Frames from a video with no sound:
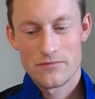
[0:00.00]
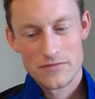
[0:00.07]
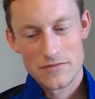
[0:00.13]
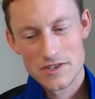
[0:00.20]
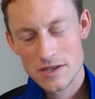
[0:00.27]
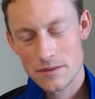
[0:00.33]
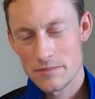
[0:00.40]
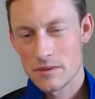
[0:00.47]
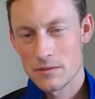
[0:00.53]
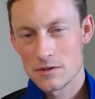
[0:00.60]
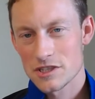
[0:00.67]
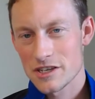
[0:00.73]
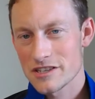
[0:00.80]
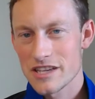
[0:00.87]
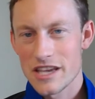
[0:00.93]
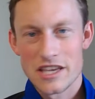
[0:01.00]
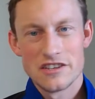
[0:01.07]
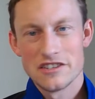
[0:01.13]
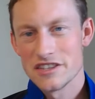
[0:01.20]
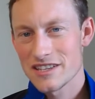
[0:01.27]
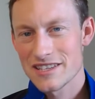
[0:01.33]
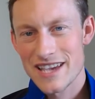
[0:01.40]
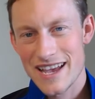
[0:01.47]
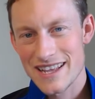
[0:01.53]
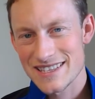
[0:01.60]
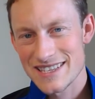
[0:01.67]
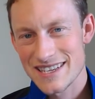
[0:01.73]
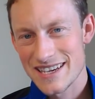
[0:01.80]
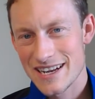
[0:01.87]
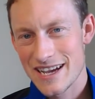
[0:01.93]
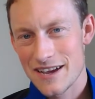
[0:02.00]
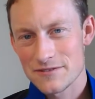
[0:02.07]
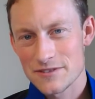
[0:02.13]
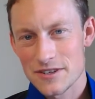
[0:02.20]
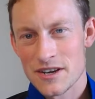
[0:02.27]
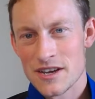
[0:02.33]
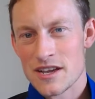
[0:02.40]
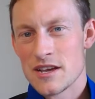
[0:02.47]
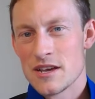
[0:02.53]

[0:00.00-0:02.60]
Some people just say you just can't see it after,